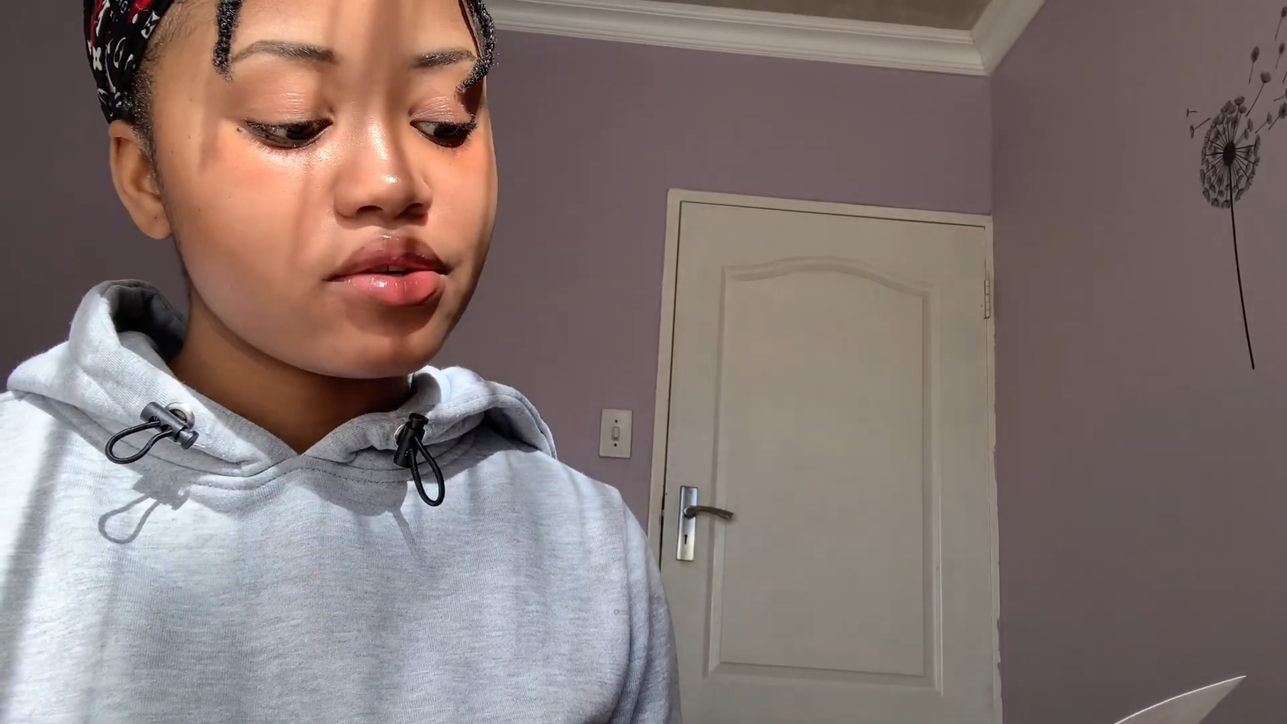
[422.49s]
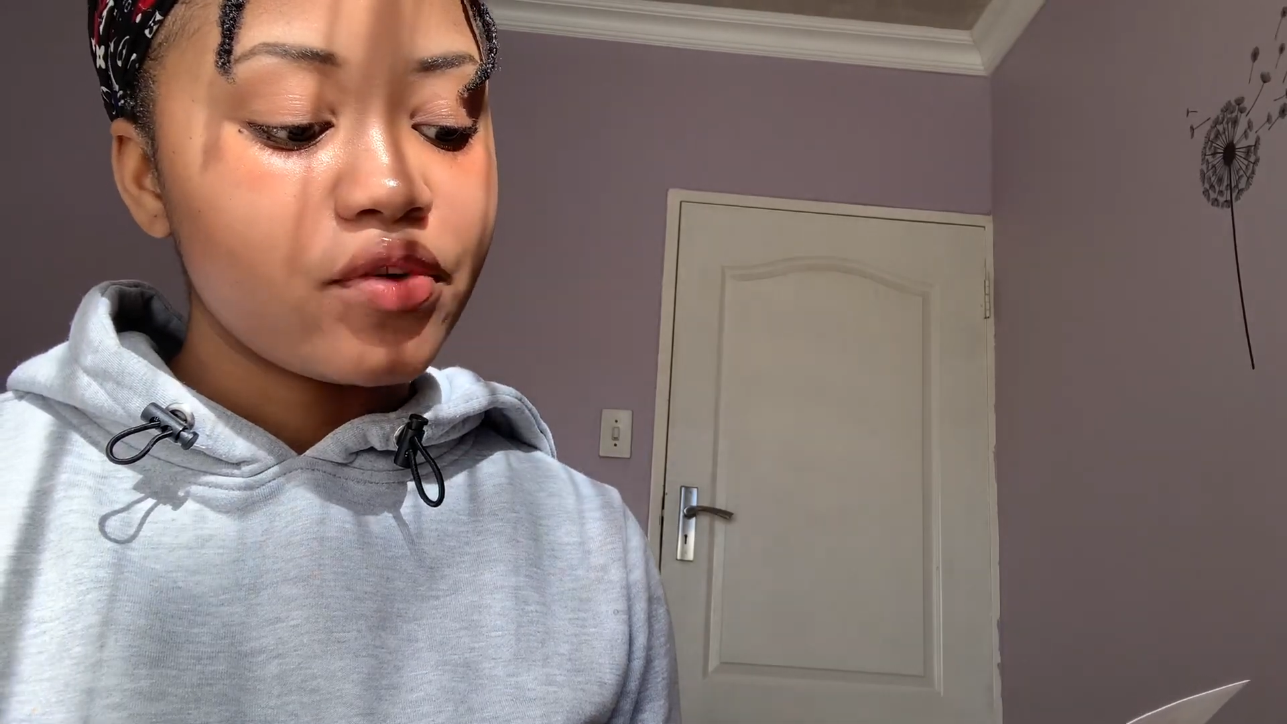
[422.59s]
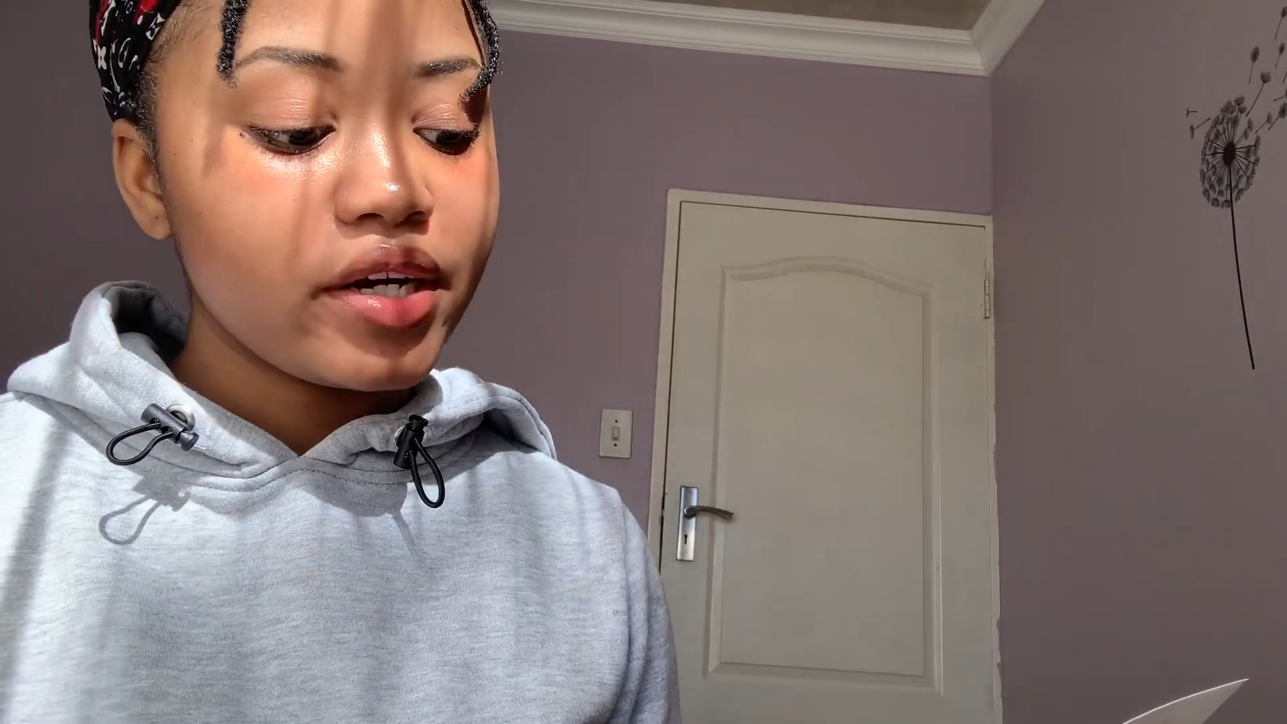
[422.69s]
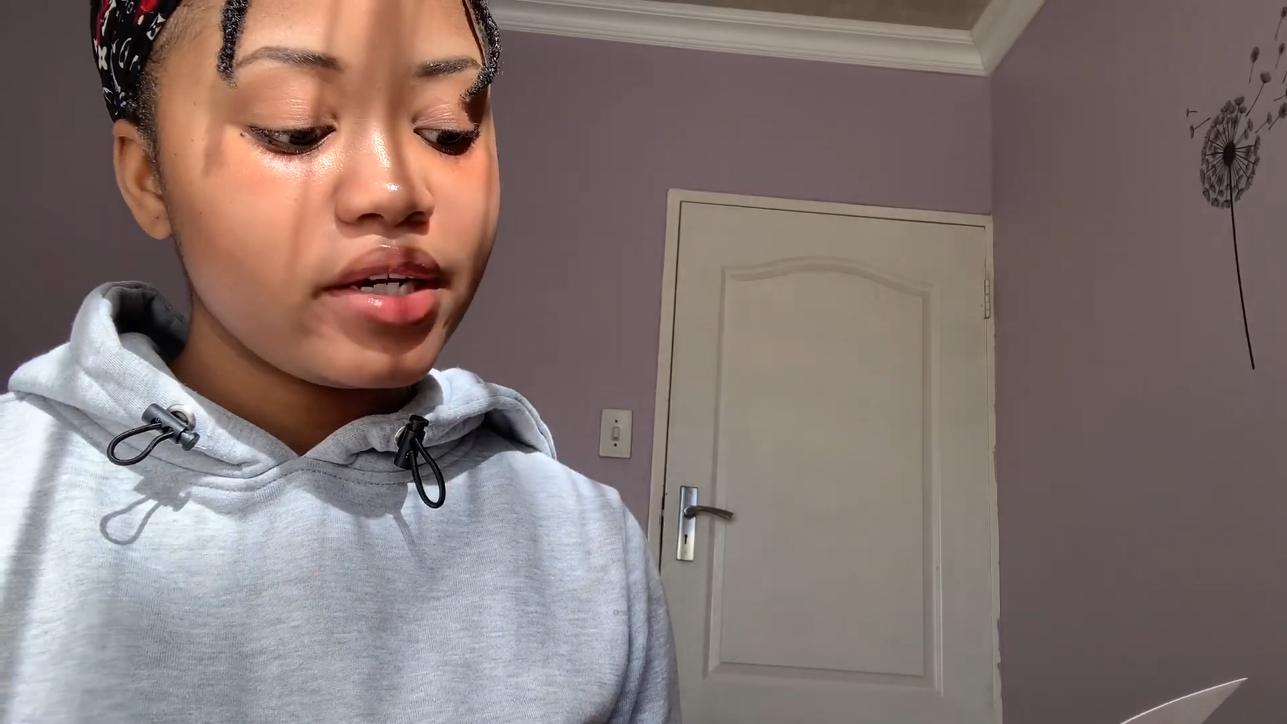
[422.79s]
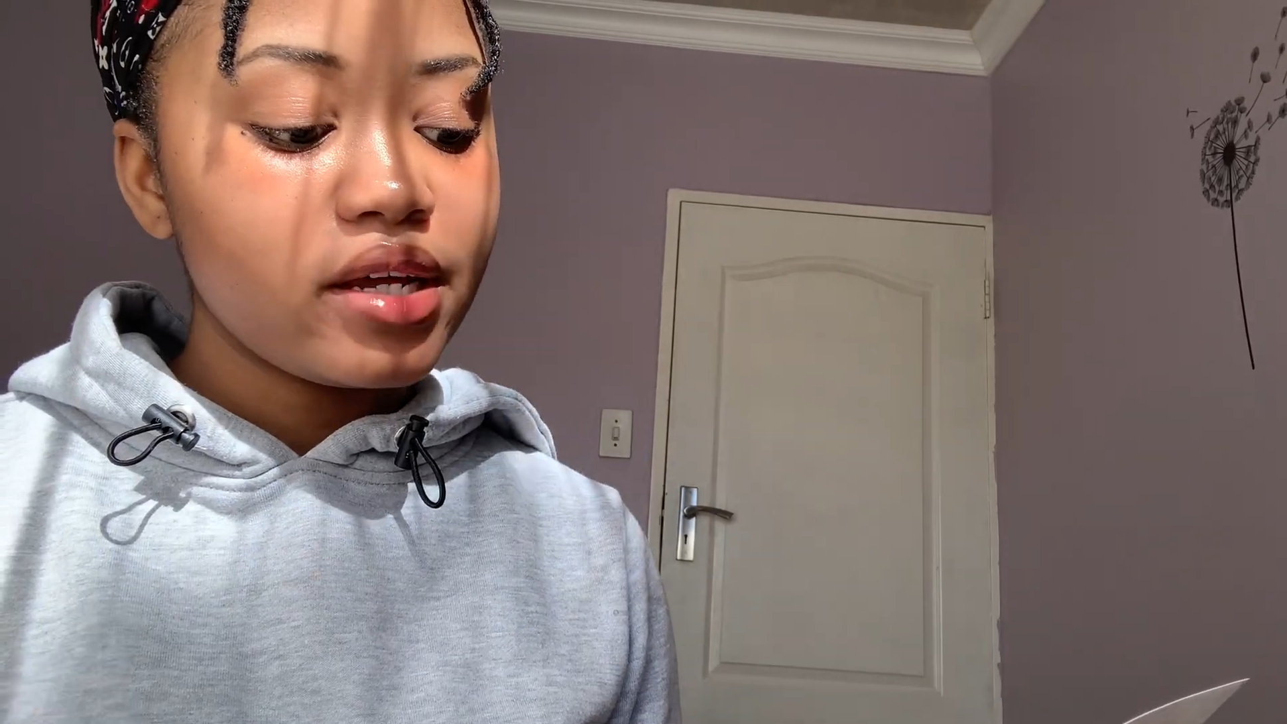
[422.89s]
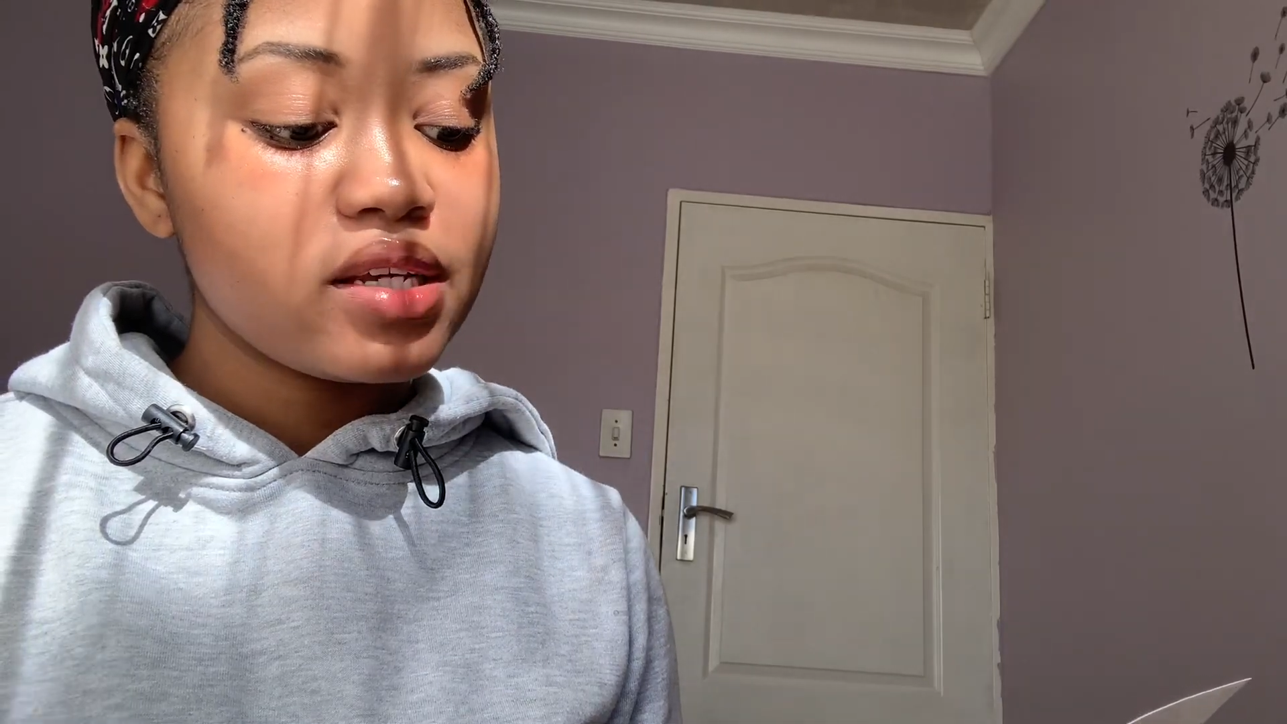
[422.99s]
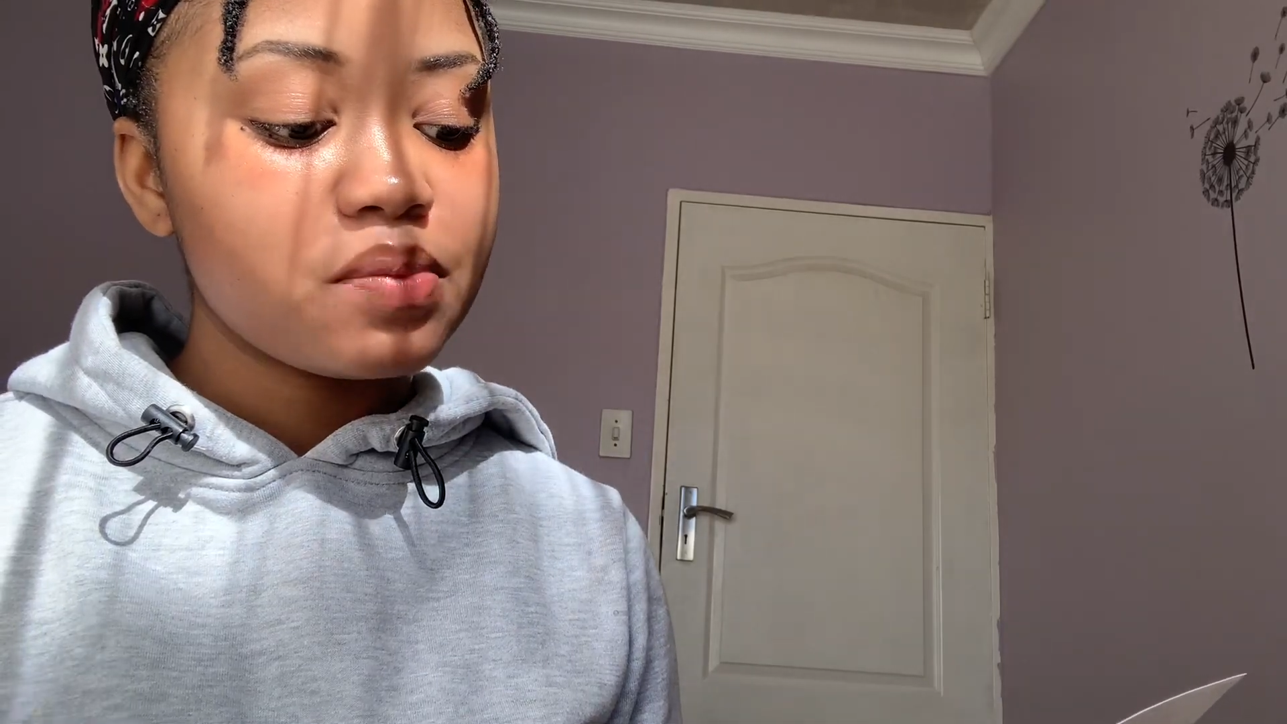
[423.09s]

redness,